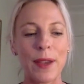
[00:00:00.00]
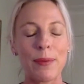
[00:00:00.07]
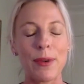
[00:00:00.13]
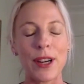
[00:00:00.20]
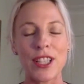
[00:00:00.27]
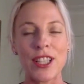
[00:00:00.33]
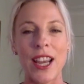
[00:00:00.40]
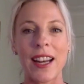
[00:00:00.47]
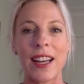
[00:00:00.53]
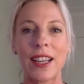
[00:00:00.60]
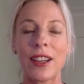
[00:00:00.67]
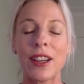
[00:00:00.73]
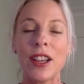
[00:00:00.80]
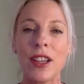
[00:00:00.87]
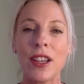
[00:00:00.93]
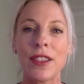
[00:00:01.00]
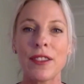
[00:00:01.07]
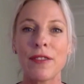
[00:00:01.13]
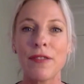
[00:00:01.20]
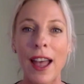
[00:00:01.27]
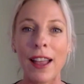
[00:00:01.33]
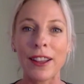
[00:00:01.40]
appreciating
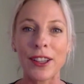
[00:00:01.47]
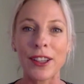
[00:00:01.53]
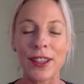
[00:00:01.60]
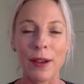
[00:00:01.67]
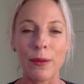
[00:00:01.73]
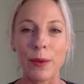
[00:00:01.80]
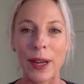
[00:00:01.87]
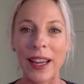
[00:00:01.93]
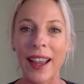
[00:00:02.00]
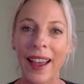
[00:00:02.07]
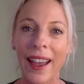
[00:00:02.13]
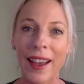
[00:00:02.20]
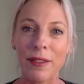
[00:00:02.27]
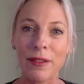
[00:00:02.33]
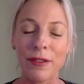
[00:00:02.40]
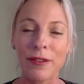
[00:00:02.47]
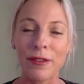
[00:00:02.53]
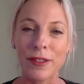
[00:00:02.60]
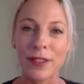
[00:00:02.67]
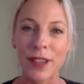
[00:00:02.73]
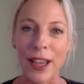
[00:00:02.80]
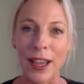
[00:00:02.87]
the value that we have